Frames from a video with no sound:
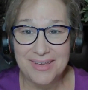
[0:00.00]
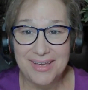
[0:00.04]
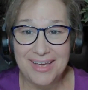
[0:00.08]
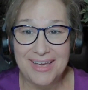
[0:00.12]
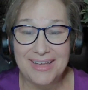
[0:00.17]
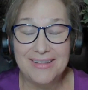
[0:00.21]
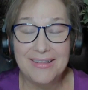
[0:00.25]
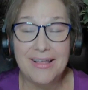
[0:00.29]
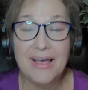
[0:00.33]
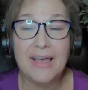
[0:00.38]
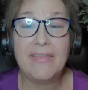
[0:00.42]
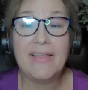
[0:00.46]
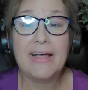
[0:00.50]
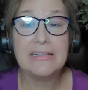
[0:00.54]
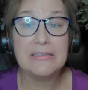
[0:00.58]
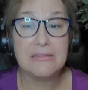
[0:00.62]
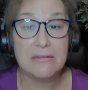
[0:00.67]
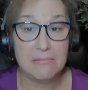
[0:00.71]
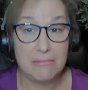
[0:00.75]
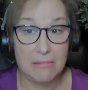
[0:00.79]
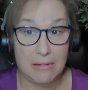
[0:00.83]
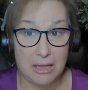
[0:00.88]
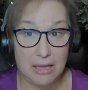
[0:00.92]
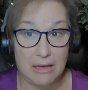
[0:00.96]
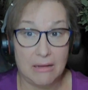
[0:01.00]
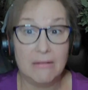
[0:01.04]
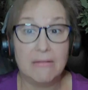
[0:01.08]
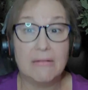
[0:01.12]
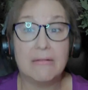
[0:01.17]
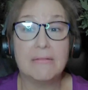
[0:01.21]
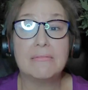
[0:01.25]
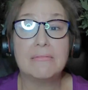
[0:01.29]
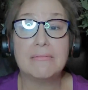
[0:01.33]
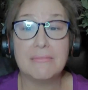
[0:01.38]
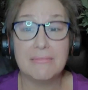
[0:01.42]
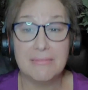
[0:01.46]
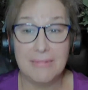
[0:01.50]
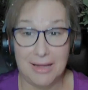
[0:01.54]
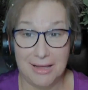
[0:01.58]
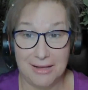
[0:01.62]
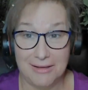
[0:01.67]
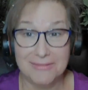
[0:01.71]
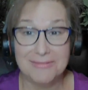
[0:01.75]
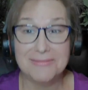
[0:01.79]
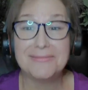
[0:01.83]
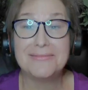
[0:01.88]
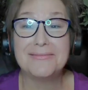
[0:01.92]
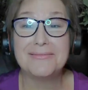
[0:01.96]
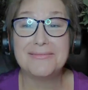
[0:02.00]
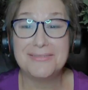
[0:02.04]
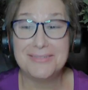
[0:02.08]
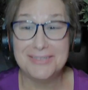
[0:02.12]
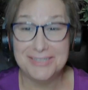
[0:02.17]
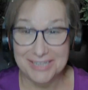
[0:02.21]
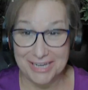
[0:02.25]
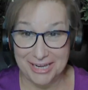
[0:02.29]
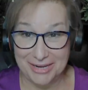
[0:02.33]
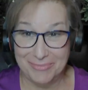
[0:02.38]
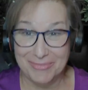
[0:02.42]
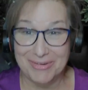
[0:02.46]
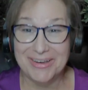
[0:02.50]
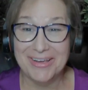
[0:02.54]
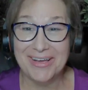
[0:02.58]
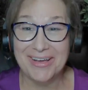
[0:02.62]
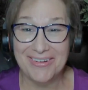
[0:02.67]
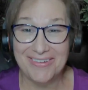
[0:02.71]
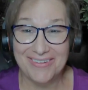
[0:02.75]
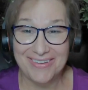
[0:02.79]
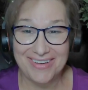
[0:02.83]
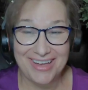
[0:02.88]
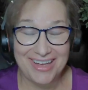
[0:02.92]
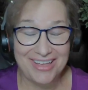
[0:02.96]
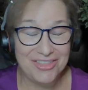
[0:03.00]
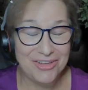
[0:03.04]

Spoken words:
And that's a long, long time ago.